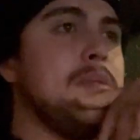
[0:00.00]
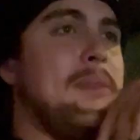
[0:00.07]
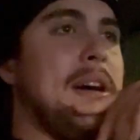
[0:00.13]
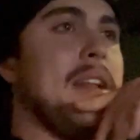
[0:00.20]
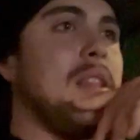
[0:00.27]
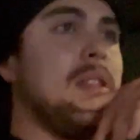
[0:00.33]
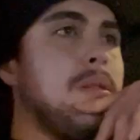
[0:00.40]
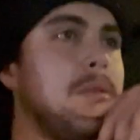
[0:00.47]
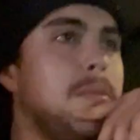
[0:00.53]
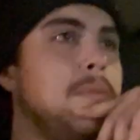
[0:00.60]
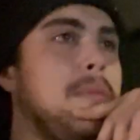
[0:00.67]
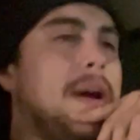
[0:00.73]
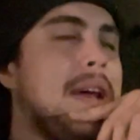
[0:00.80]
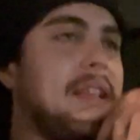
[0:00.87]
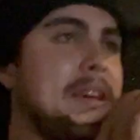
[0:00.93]
my
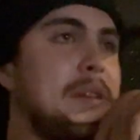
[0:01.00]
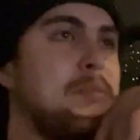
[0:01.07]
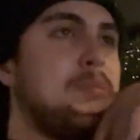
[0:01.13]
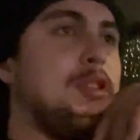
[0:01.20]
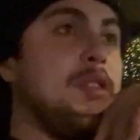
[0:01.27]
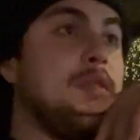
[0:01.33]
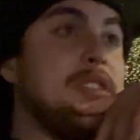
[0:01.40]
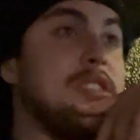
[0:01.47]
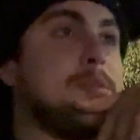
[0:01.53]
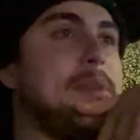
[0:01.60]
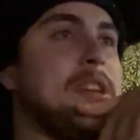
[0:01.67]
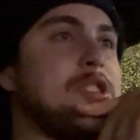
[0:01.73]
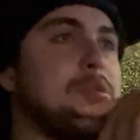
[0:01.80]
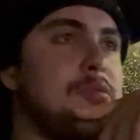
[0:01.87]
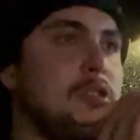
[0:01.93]
like previous
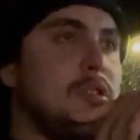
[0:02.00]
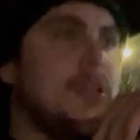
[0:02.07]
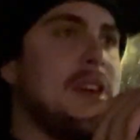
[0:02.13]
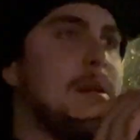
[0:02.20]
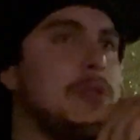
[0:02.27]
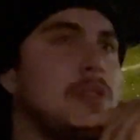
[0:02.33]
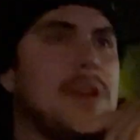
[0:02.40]
bench programming,